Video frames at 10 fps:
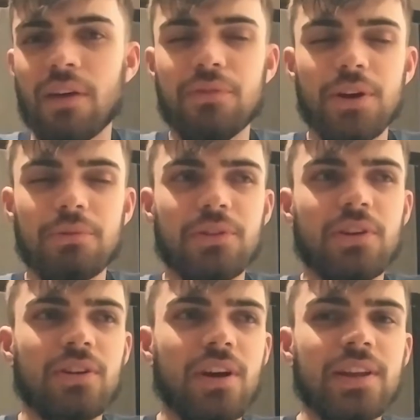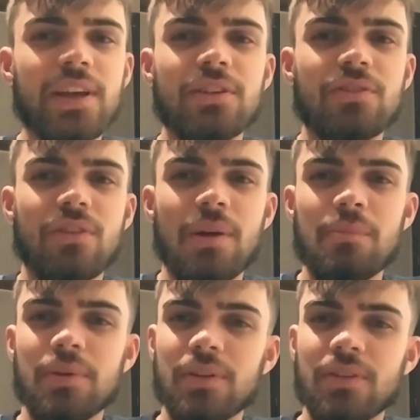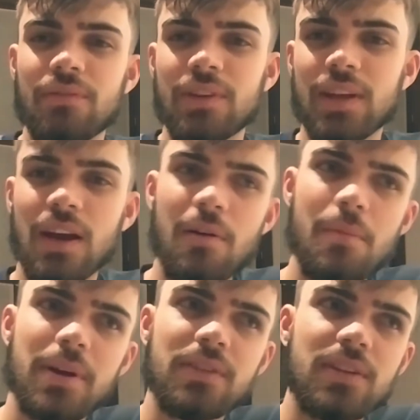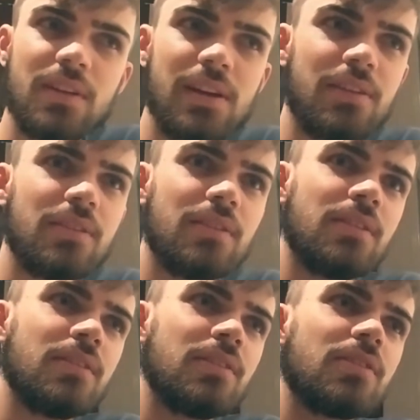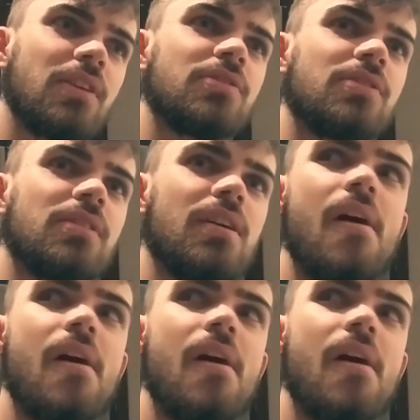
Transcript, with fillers: thought it was a good idea to try and put something together because Italy is in such a